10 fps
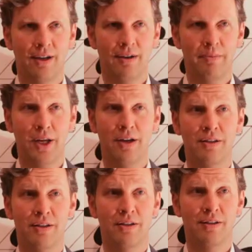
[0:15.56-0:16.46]
and I'm an
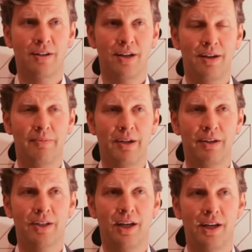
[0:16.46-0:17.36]
artist and I'm
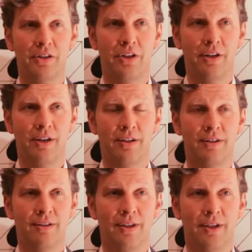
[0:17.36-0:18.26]
here at Sketch in
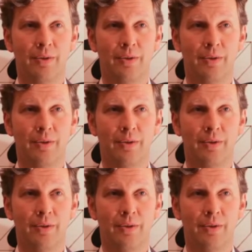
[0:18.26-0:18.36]
London